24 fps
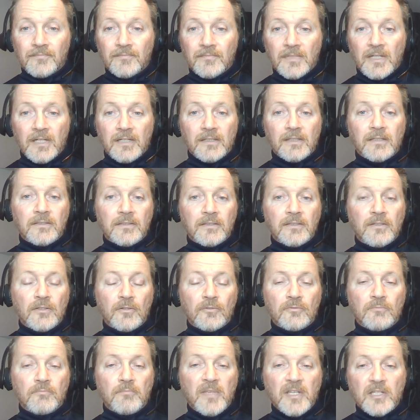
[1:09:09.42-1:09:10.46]
uh, you
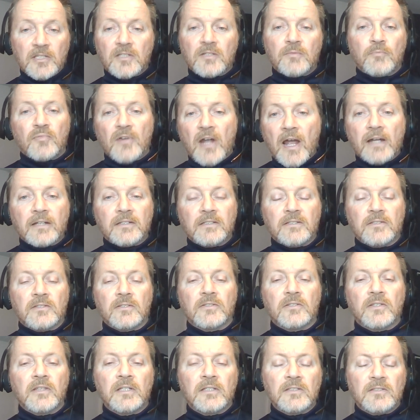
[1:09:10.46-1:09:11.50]
know, missed
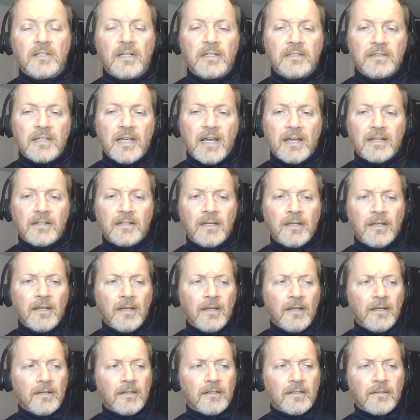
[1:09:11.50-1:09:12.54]
practices, things like that.
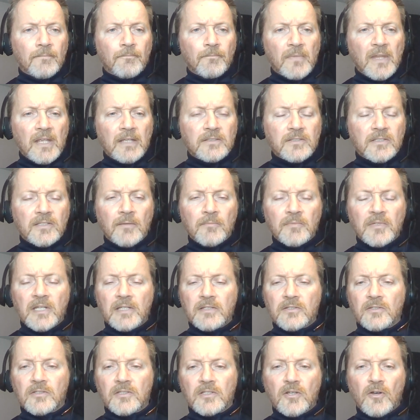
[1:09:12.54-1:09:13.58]
Uh, in some
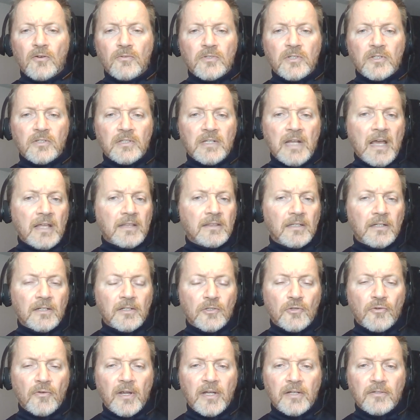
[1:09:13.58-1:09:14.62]
cases, coaches and
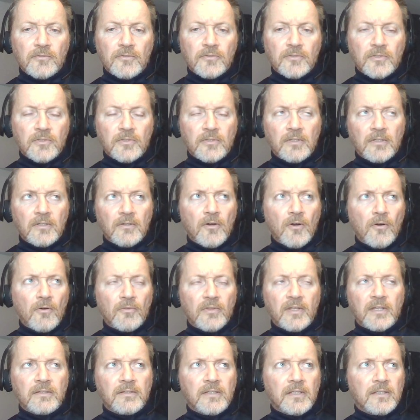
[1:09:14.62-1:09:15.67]
athletic trainers, oh,
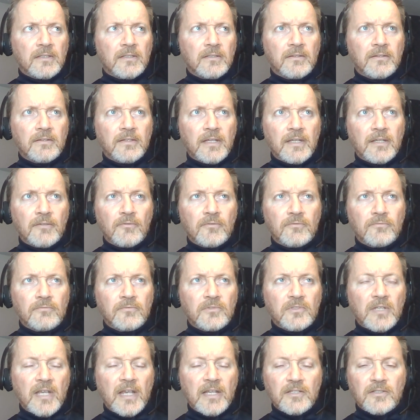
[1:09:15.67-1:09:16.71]
they, they, they
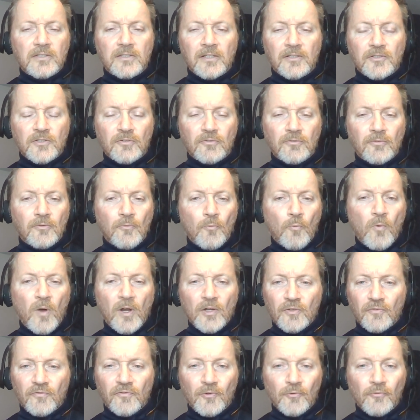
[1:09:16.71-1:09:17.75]
take such
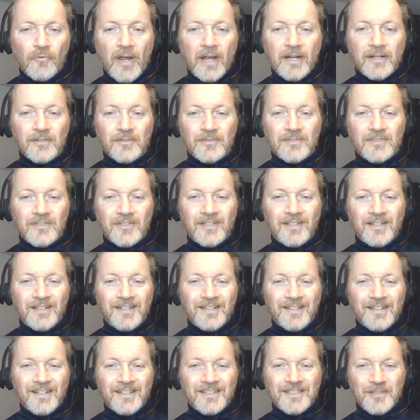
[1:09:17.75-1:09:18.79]
wonderful records.
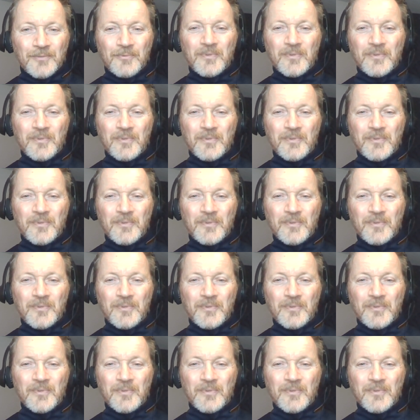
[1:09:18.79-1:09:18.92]
So we